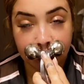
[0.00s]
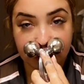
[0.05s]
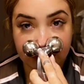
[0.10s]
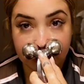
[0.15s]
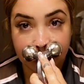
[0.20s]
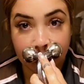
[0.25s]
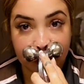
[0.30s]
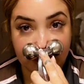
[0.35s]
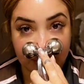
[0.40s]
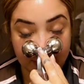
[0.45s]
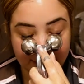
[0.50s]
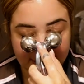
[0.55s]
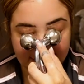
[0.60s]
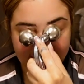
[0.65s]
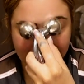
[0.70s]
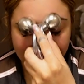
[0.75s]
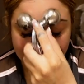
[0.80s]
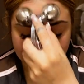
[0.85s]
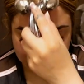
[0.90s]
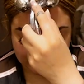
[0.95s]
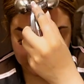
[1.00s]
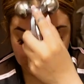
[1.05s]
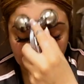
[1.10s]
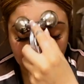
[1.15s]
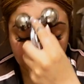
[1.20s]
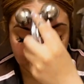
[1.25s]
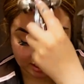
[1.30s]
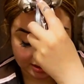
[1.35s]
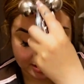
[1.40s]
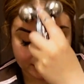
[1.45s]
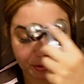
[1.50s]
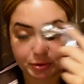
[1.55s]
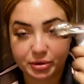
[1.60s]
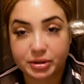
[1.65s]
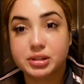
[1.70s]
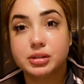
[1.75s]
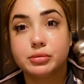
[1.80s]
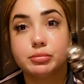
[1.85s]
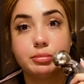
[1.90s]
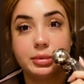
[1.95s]
So the last step is going
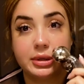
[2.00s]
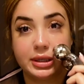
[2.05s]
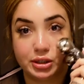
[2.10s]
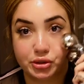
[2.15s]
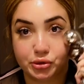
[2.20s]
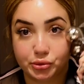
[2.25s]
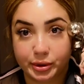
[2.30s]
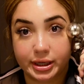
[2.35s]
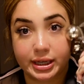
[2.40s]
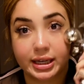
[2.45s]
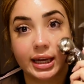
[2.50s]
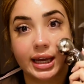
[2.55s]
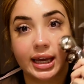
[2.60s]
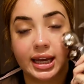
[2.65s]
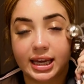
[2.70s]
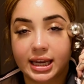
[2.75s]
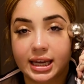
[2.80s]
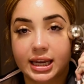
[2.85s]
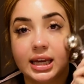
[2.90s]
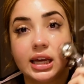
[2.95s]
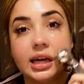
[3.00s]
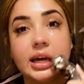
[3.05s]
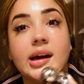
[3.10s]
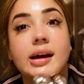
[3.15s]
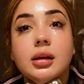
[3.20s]
to be doing a